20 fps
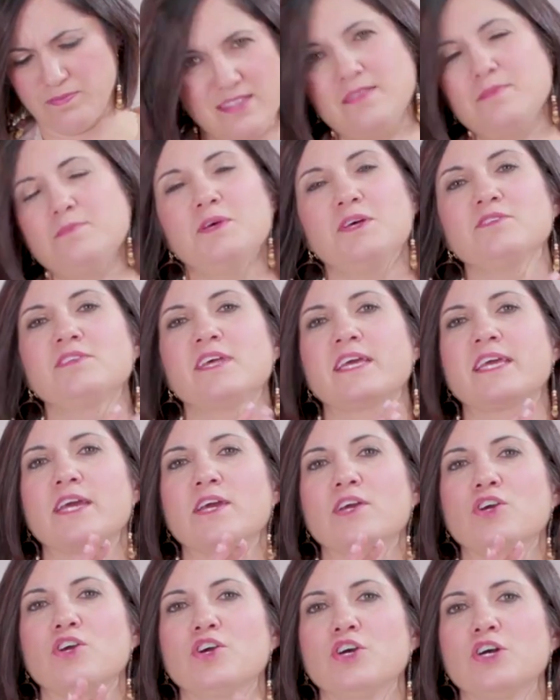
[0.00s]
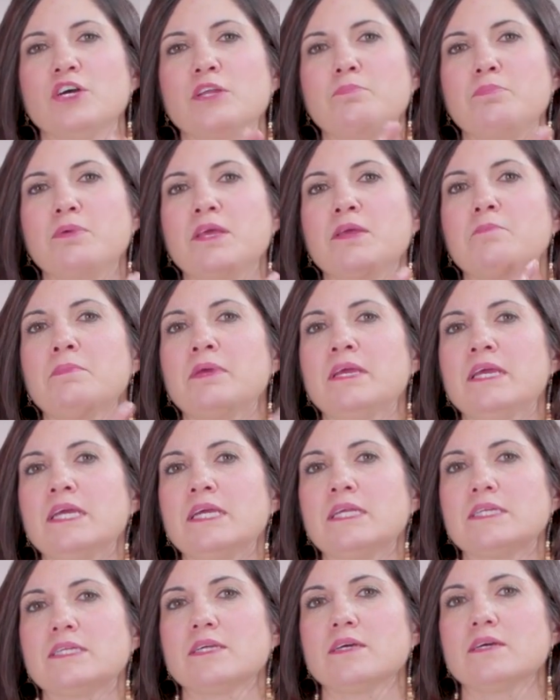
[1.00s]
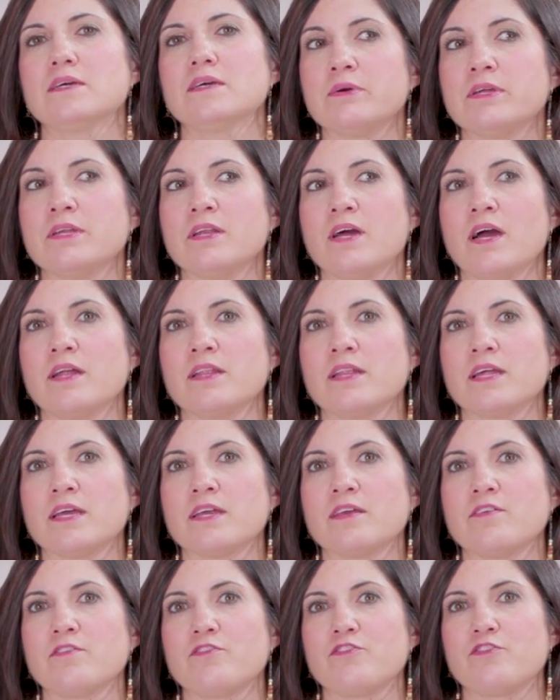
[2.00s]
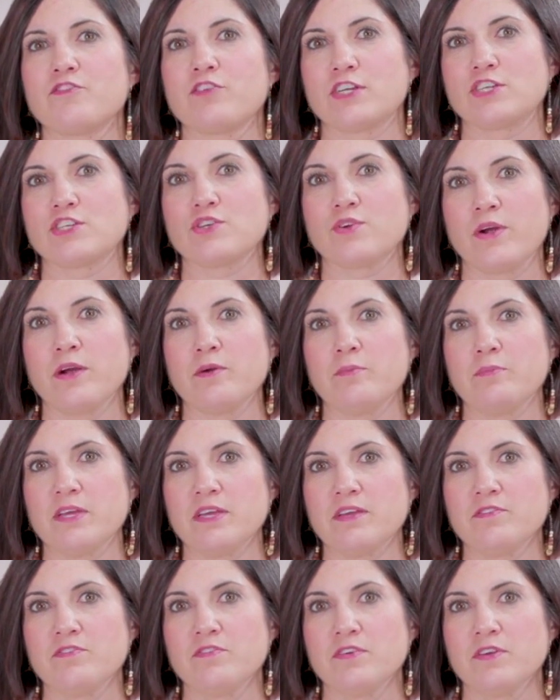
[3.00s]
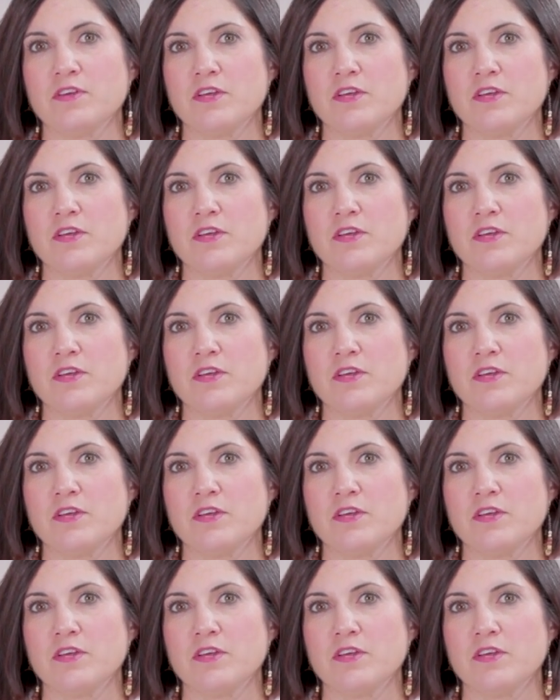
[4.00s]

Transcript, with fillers: It smells like it could be meat, but not like fresh ground beef.